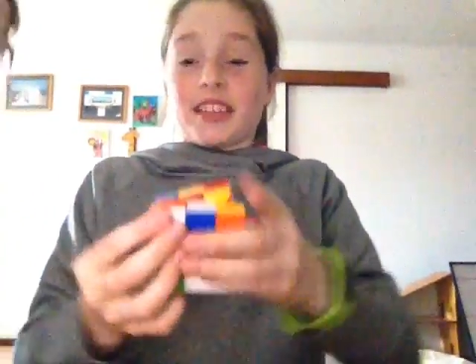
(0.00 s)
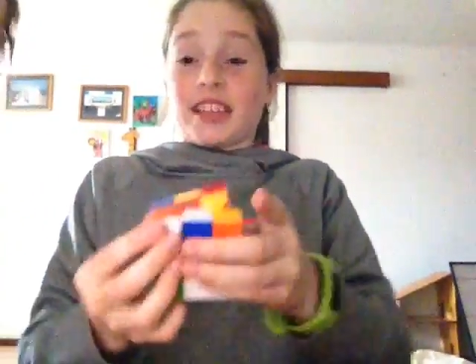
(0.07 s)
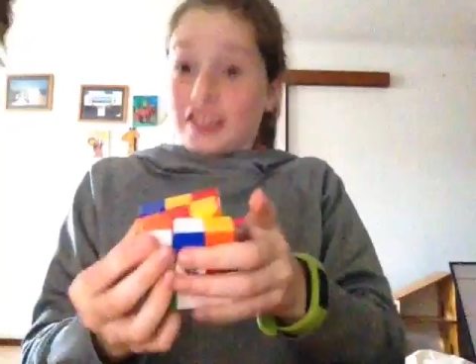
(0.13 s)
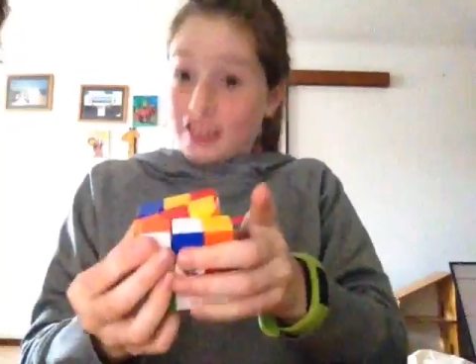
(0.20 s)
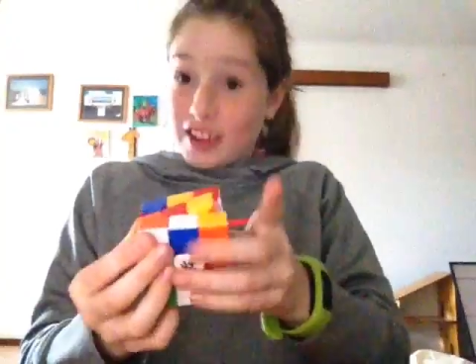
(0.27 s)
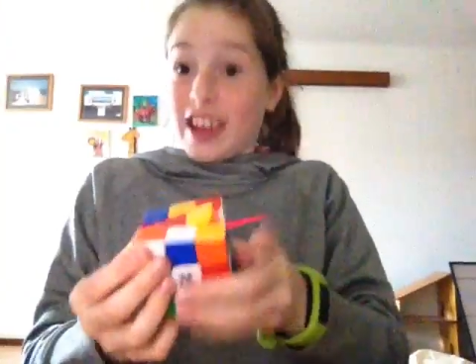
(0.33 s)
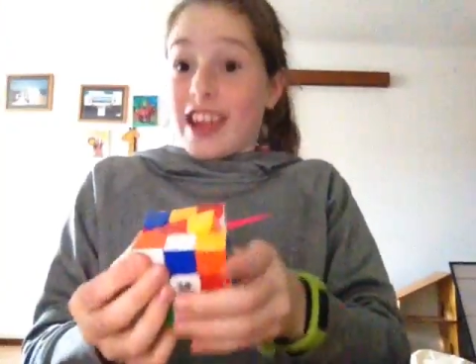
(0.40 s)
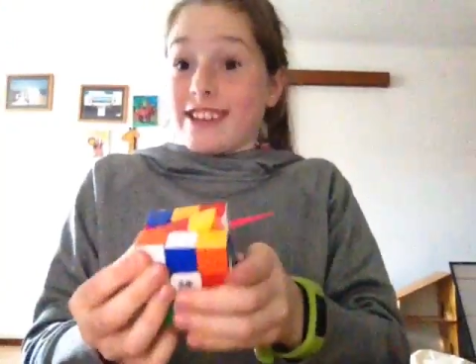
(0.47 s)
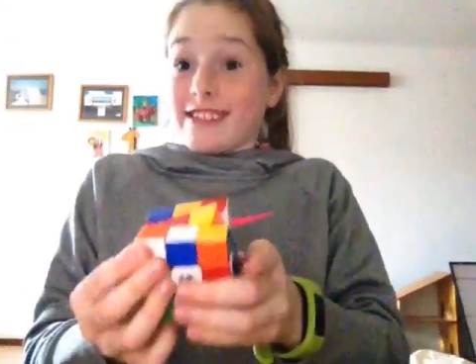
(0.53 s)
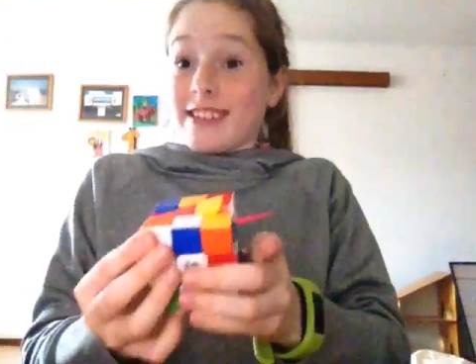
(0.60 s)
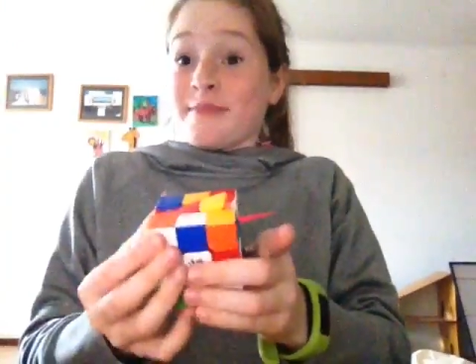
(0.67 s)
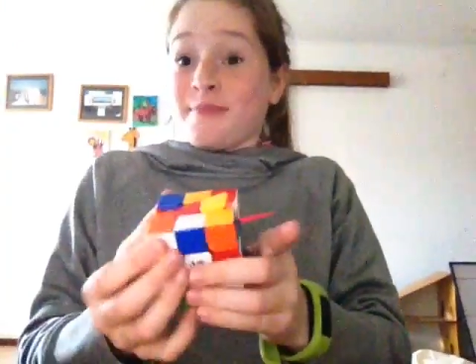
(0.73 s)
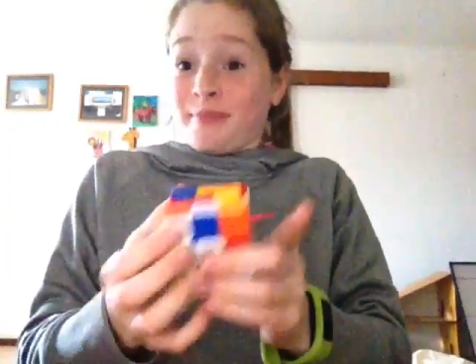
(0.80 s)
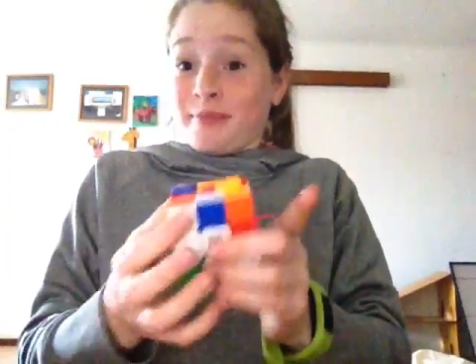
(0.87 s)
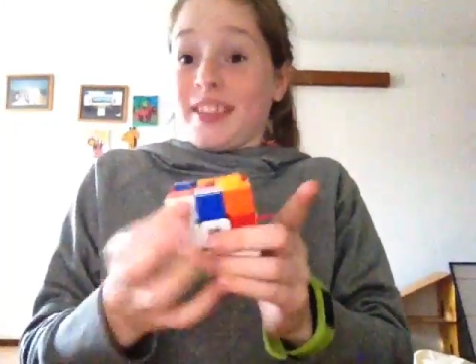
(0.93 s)
Can you hear
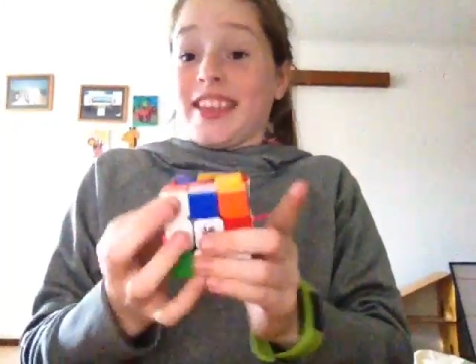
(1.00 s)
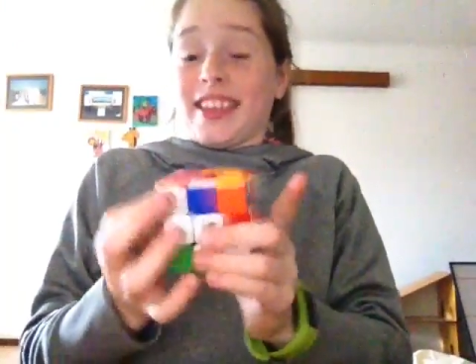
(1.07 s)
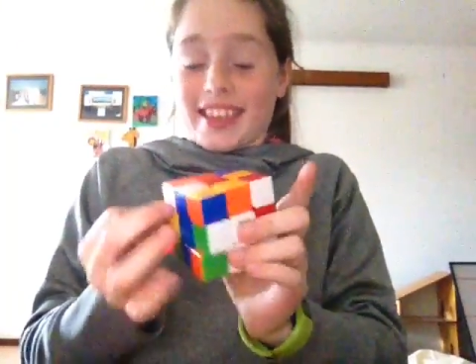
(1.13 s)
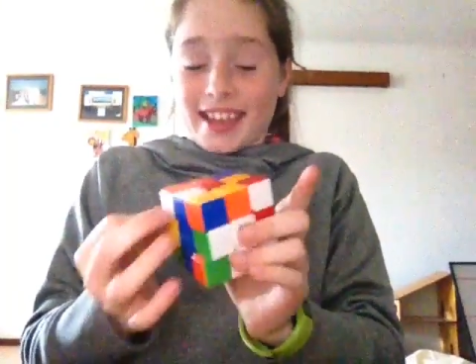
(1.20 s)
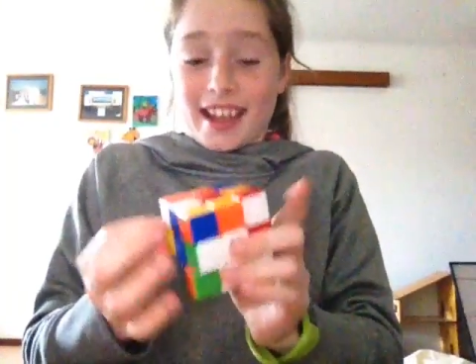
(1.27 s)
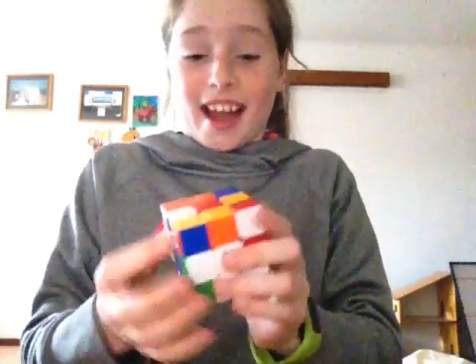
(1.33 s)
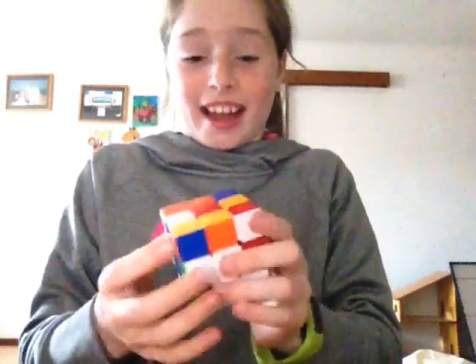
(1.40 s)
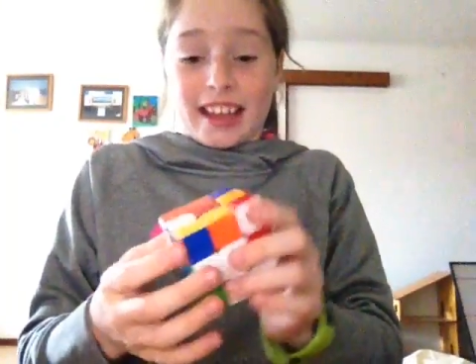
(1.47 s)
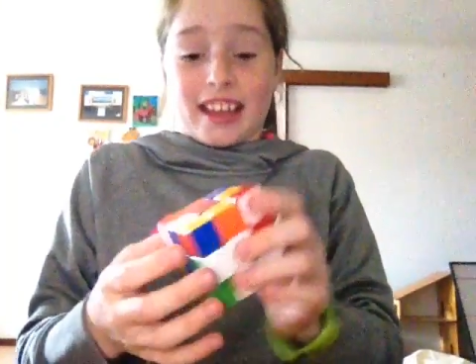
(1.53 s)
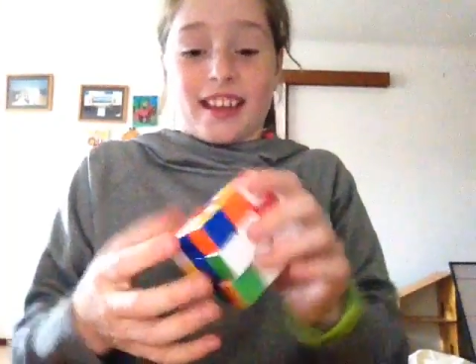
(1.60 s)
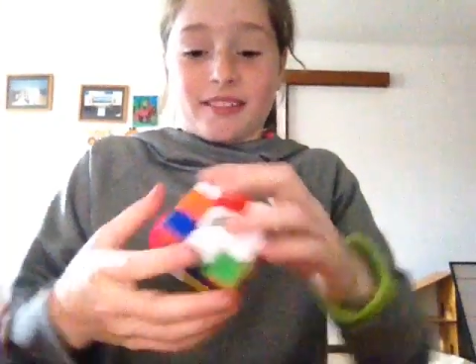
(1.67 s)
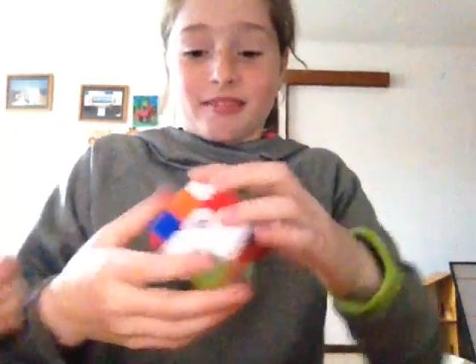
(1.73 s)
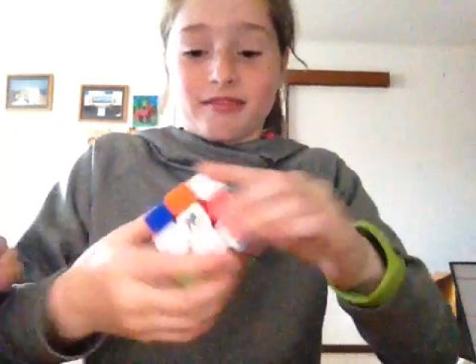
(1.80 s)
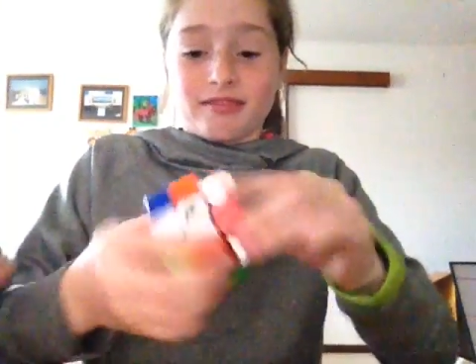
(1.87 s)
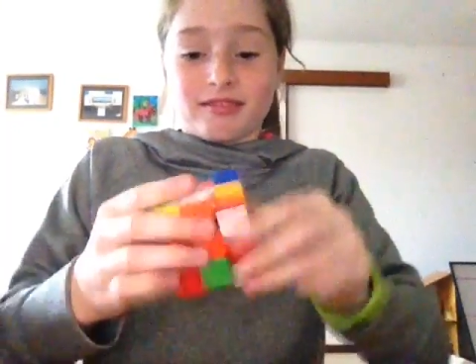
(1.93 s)
him? Yeah, I
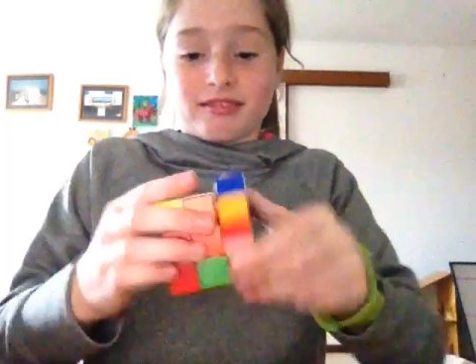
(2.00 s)
can.